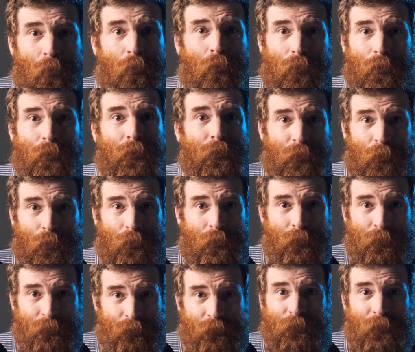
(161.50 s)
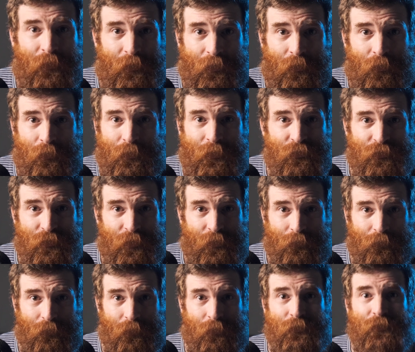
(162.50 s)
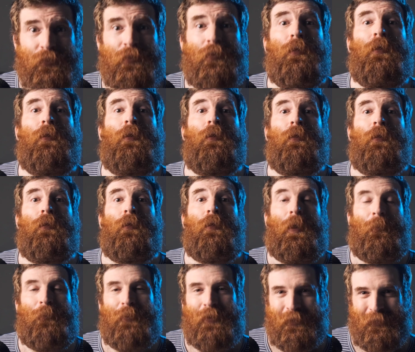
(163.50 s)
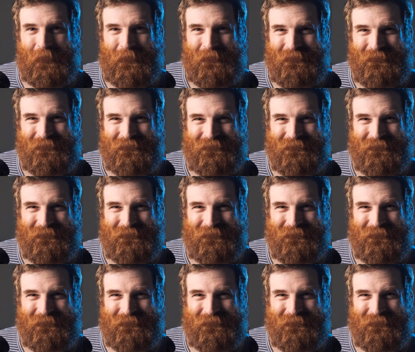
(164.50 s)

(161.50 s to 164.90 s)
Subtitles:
or your video in general's appeal.